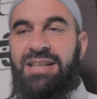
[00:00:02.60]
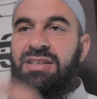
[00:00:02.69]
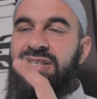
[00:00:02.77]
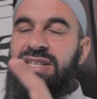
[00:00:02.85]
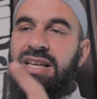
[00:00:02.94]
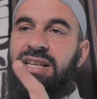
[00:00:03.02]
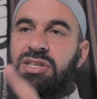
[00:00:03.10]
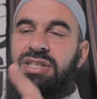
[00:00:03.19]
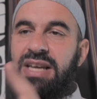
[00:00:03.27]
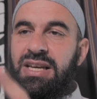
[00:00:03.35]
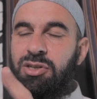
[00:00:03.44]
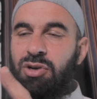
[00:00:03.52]
The second
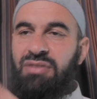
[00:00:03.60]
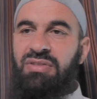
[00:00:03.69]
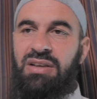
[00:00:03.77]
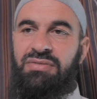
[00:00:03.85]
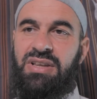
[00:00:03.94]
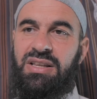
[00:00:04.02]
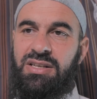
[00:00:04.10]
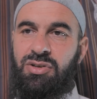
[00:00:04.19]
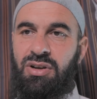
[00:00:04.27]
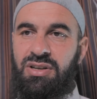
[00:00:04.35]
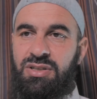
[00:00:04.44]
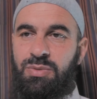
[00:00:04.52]
stage of love that
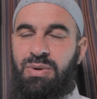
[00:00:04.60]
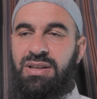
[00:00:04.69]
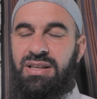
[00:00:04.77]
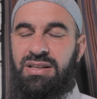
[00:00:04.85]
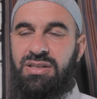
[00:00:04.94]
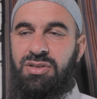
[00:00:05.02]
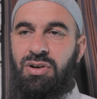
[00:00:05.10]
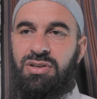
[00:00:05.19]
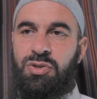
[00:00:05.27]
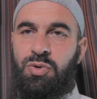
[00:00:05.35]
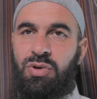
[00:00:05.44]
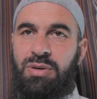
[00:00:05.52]
the
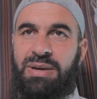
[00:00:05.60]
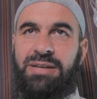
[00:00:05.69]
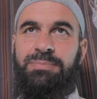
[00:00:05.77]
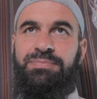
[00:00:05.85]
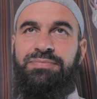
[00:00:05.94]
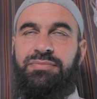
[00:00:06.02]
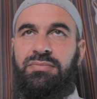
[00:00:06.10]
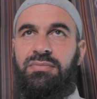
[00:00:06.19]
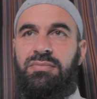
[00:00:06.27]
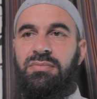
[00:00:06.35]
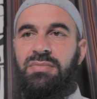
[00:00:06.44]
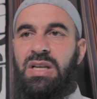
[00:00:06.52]
scholars talk about
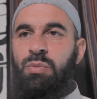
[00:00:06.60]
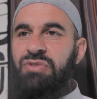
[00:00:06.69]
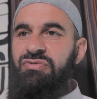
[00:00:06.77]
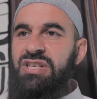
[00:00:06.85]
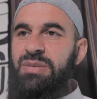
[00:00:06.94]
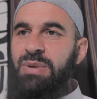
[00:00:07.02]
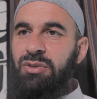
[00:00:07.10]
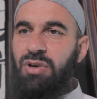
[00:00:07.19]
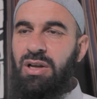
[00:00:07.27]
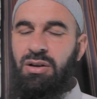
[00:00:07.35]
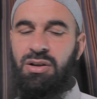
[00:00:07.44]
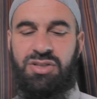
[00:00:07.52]
with respect to
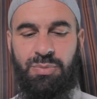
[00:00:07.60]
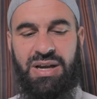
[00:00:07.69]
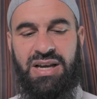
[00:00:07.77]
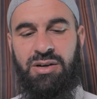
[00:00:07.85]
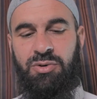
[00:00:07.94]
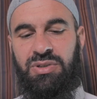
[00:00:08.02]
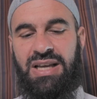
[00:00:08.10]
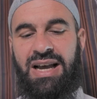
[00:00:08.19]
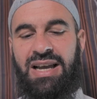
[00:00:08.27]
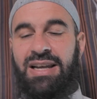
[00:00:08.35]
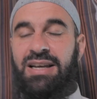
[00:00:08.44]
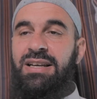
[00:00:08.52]
Allah subhanahu wa
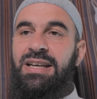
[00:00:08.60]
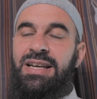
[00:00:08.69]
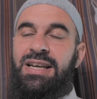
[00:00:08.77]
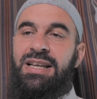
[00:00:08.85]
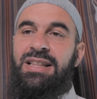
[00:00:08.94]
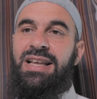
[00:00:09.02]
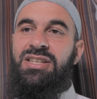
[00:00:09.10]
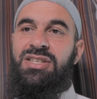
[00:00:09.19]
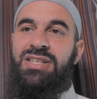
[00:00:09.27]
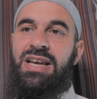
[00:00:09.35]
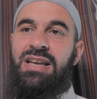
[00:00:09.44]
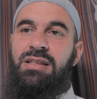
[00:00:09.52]
ta'ala, they
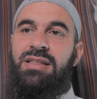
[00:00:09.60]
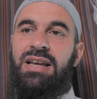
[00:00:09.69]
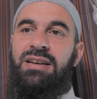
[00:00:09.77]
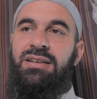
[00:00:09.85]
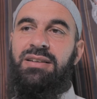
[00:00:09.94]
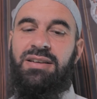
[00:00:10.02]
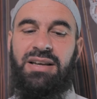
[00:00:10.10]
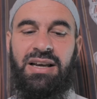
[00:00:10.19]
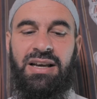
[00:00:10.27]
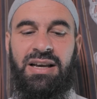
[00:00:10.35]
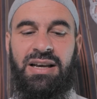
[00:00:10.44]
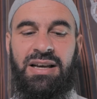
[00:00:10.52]
say that
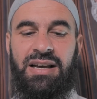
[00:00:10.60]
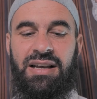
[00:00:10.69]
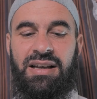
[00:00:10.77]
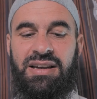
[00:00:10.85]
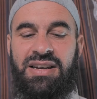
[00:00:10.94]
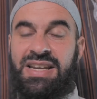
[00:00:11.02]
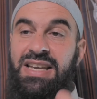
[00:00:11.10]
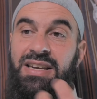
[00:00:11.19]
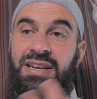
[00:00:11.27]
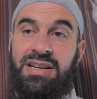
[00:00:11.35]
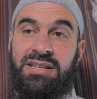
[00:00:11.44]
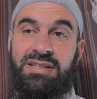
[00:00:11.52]

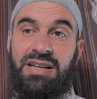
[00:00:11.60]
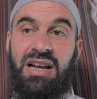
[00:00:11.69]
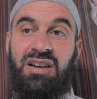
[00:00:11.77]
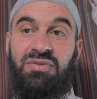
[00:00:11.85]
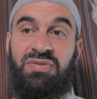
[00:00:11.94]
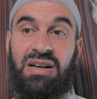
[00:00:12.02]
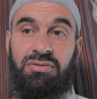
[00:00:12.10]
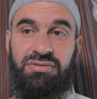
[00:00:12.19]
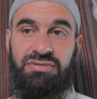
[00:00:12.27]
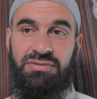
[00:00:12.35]
neediness, al-faqr,